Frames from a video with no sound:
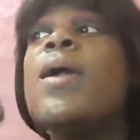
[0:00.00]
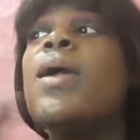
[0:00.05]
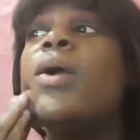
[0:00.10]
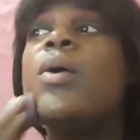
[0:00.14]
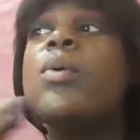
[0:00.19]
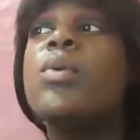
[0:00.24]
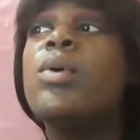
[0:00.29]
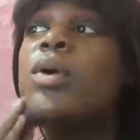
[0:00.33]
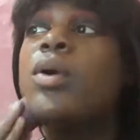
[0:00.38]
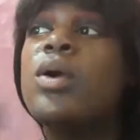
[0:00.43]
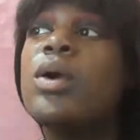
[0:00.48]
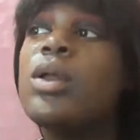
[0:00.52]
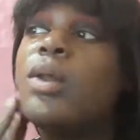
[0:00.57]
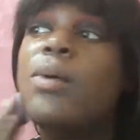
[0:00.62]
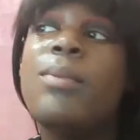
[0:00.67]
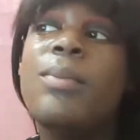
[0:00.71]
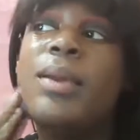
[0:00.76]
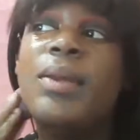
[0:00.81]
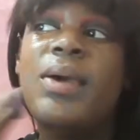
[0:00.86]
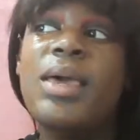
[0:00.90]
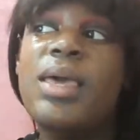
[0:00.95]
and we're going to
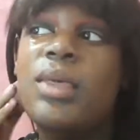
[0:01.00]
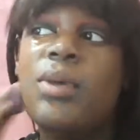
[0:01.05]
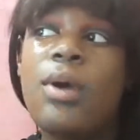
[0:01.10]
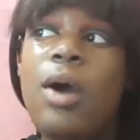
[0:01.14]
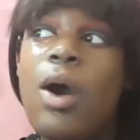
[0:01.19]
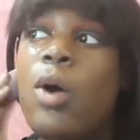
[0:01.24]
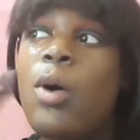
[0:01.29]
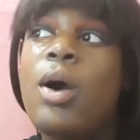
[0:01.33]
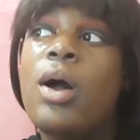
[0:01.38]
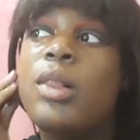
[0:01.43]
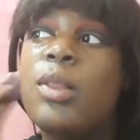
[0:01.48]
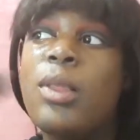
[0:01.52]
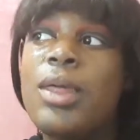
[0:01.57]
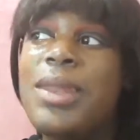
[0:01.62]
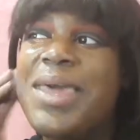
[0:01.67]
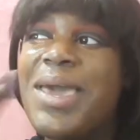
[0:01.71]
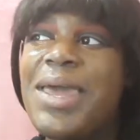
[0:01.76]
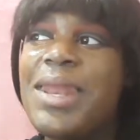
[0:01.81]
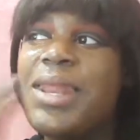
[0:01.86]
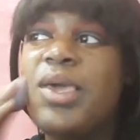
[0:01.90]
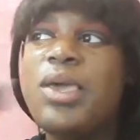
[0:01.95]
blend all of
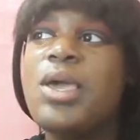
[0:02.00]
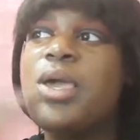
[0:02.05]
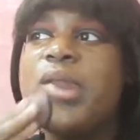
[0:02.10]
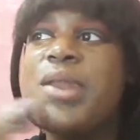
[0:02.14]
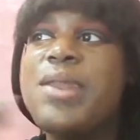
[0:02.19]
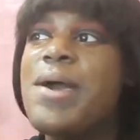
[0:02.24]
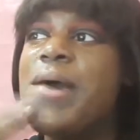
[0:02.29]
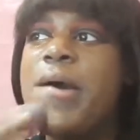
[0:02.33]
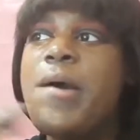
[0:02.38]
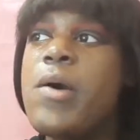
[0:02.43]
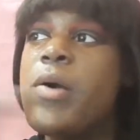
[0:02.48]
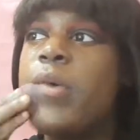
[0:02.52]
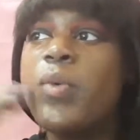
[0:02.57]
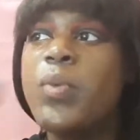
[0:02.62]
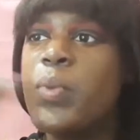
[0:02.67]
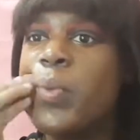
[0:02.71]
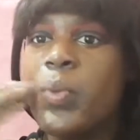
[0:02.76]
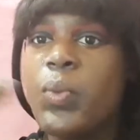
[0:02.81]
that in now.